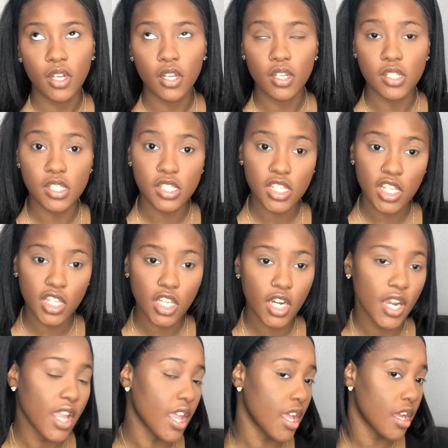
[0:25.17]
concealer
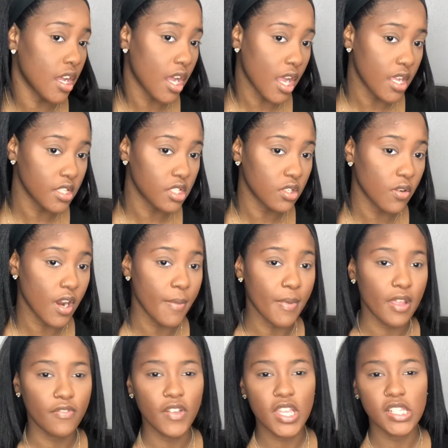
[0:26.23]
and contour, and
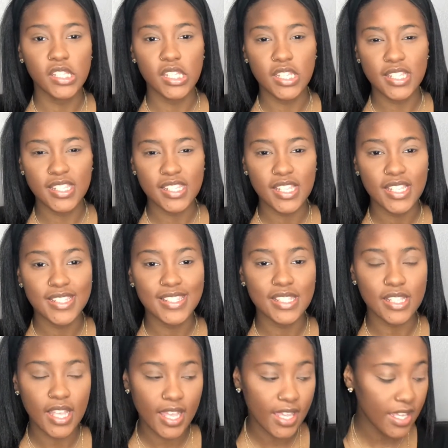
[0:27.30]
my face is
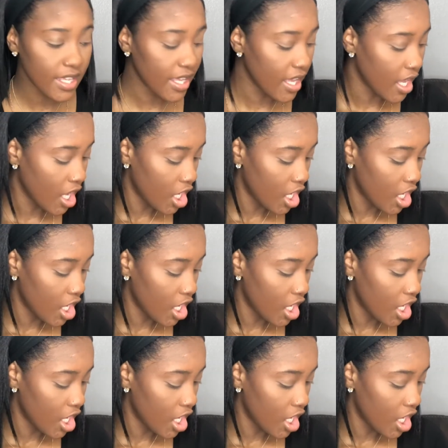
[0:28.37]
set.